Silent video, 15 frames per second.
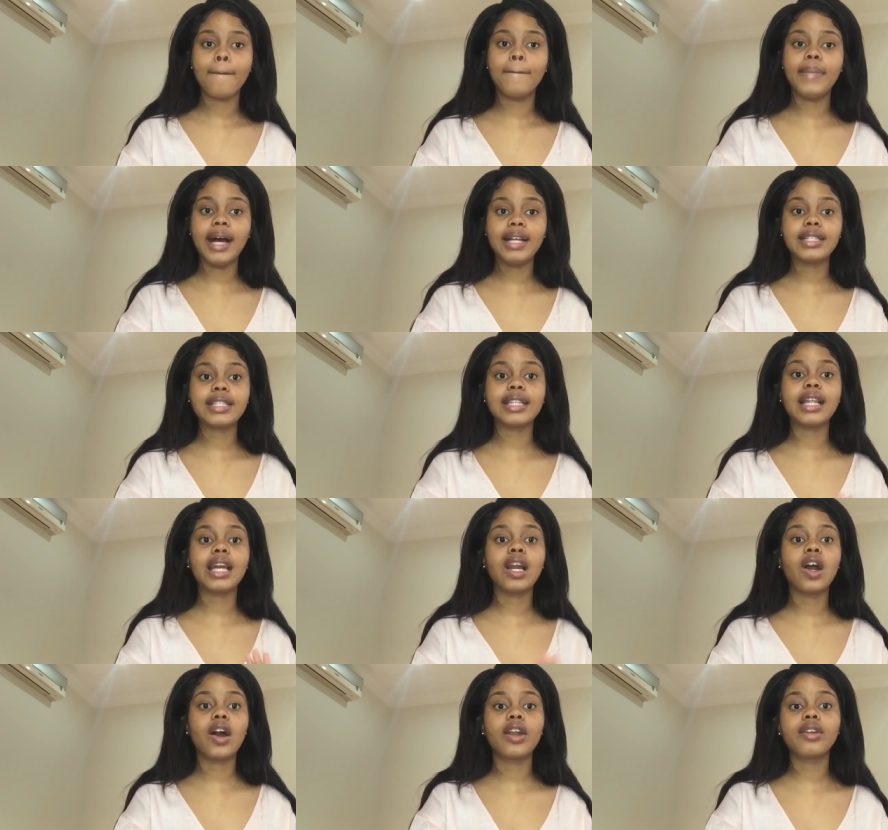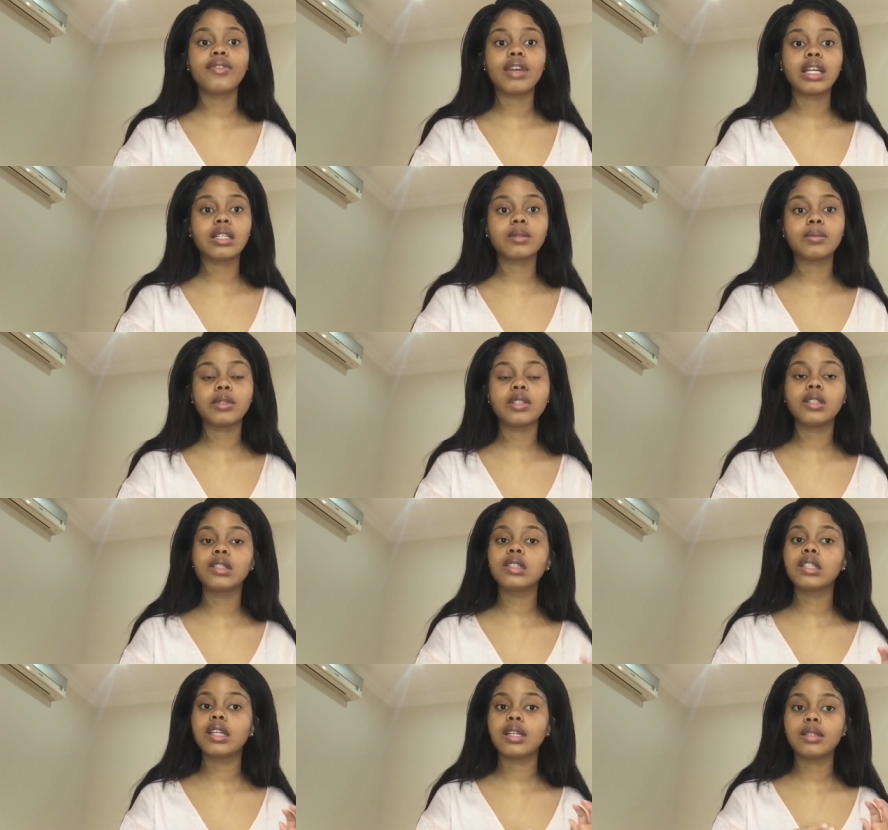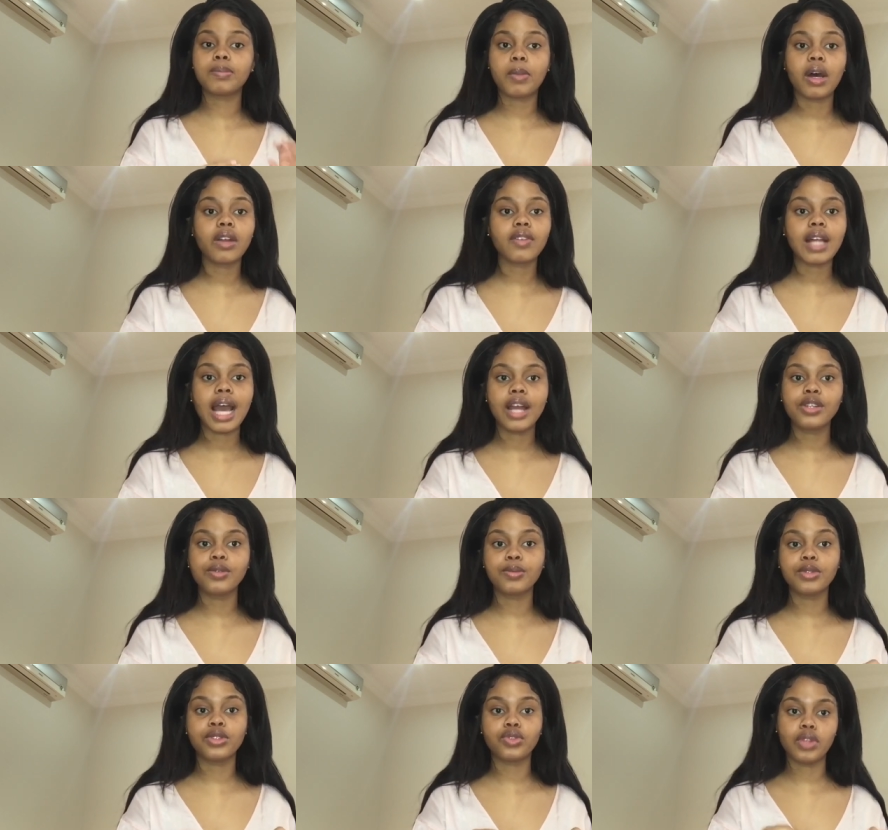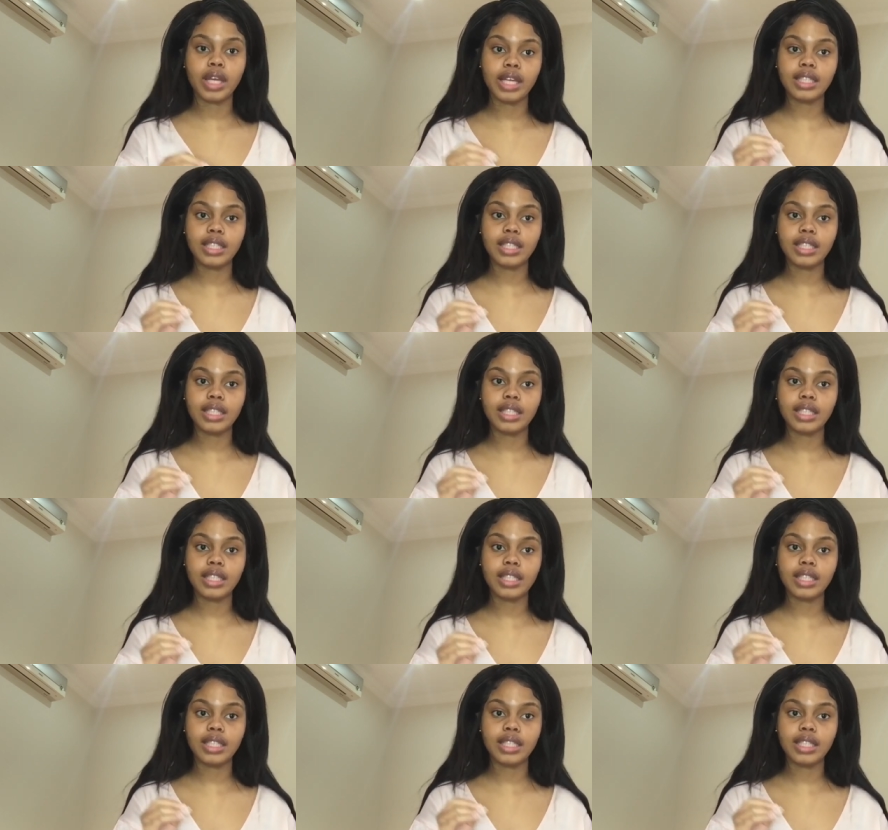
but they are available part of the hybrid is